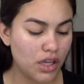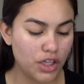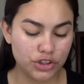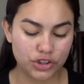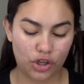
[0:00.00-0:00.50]

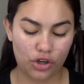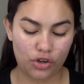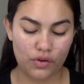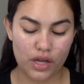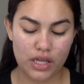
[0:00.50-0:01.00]

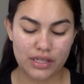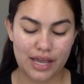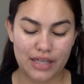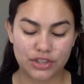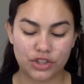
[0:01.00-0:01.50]
So
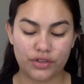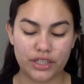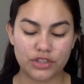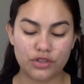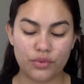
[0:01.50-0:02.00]
yeah, so
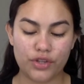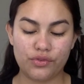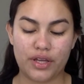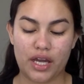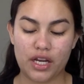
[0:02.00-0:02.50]
this one, when you
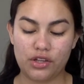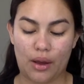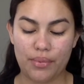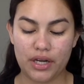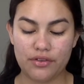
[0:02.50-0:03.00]
get it, I
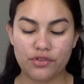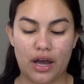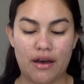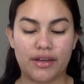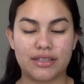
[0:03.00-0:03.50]
believe you
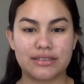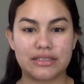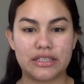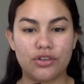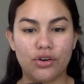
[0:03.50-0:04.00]
have like a
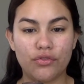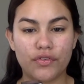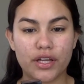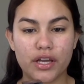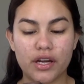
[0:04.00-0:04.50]
seal over
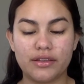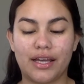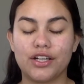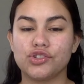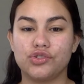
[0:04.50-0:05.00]
here, and that
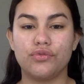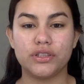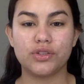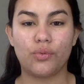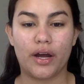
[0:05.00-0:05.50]
is the
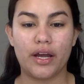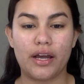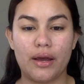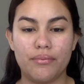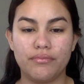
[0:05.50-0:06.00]
reason why
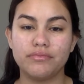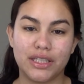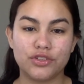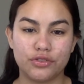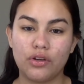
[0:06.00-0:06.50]
I
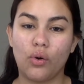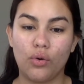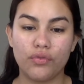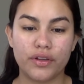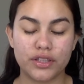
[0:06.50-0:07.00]
tend to go
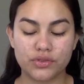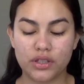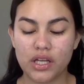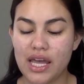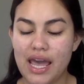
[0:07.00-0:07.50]
over this one.
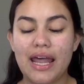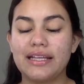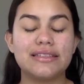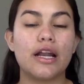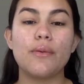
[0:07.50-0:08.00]
And
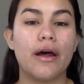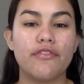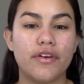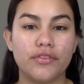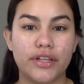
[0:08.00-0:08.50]
it's not a bad
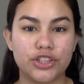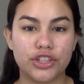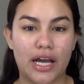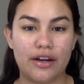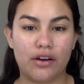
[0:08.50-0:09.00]
foundation
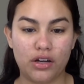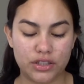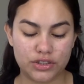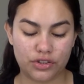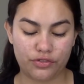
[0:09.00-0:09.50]
at all.
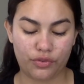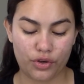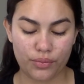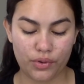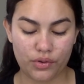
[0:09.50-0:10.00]
It's
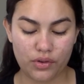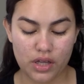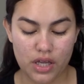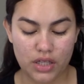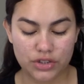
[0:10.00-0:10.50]
affordable.
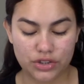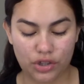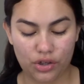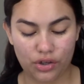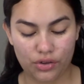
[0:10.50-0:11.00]

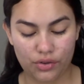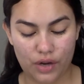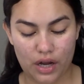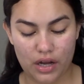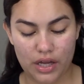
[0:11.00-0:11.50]
So,
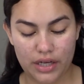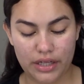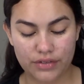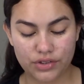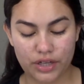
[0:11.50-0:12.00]
and it
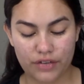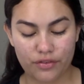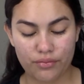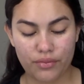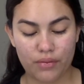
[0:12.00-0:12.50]
gives you like
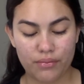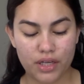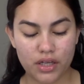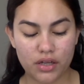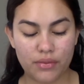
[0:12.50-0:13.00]
from a
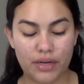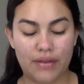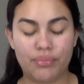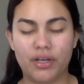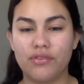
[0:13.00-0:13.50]
medium, and I
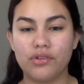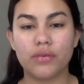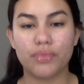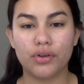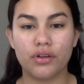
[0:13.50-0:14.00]
believe you can
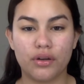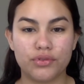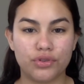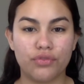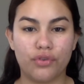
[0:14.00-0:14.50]
build it up
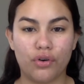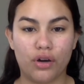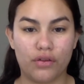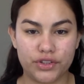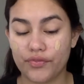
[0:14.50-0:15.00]
to a full
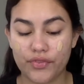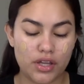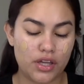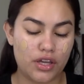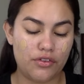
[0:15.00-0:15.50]
coverage.
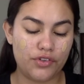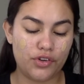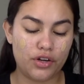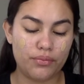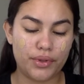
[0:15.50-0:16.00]
If you're
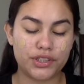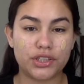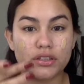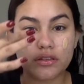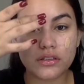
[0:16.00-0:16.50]
on a
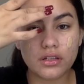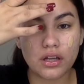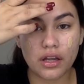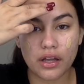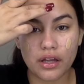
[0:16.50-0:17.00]
budget
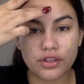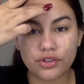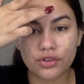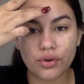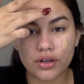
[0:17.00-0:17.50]
and you
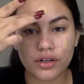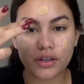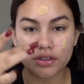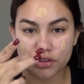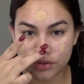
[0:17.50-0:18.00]
don't want
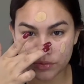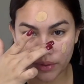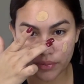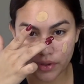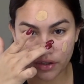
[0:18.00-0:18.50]
to
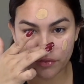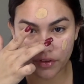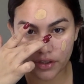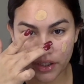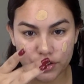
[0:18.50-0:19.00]
spend money on
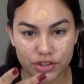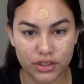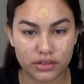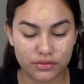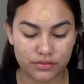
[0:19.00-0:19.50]

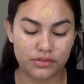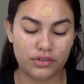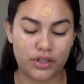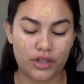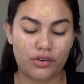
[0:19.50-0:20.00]
foundation,
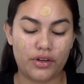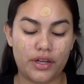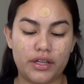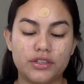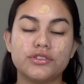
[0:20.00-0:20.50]
you can go
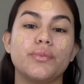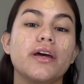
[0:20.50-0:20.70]
ahead and just buy